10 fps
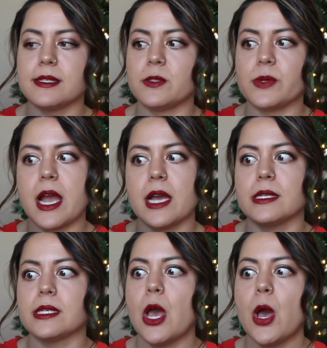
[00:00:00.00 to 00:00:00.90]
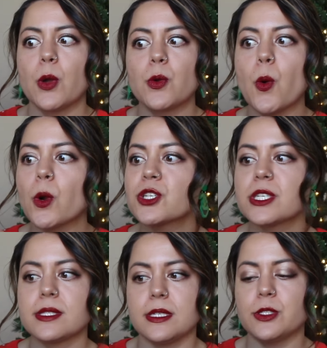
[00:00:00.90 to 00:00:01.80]
This one has
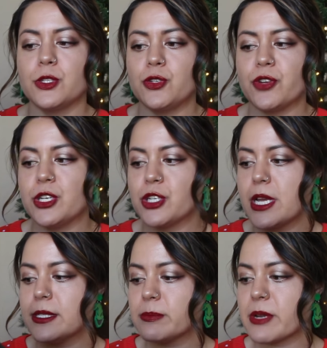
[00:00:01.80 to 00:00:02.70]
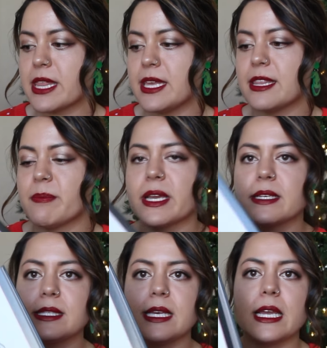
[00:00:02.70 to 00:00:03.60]
gorgeous illustrations, but I think the
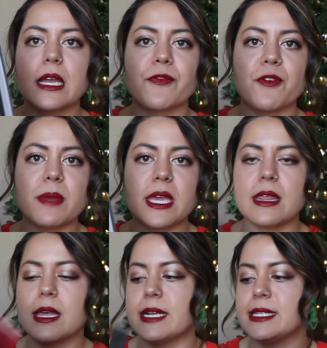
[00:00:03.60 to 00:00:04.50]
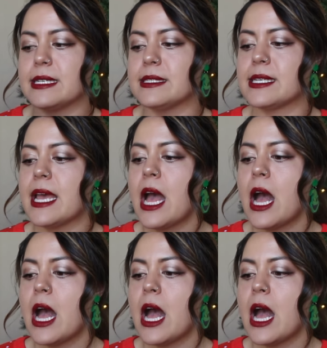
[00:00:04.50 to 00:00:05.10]
biggest thing for me that I didn't